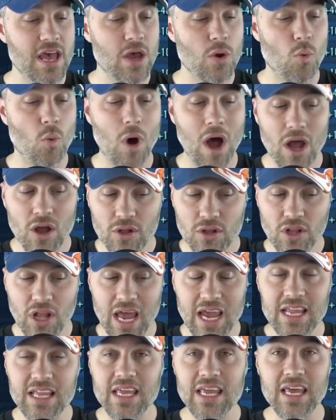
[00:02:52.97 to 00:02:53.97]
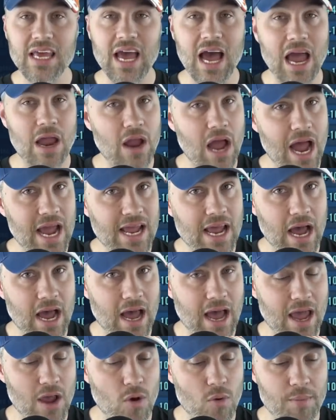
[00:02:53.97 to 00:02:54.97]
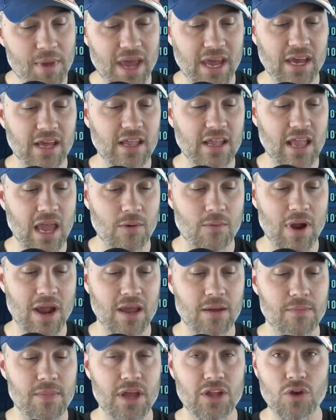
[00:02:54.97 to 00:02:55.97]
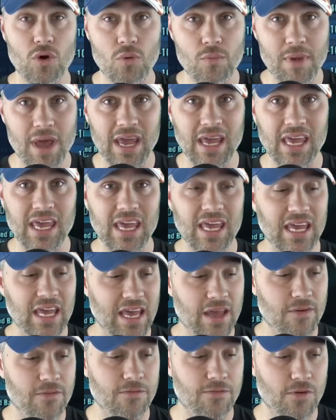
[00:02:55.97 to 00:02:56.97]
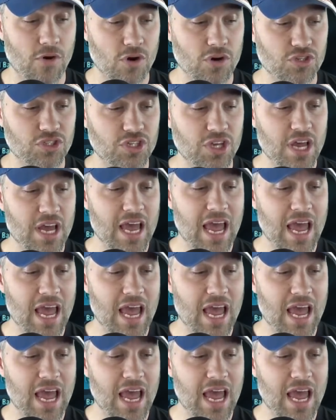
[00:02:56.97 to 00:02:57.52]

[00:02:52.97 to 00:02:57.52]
Wild Lightning, I Omega'd, and I recommend Omegaing it first,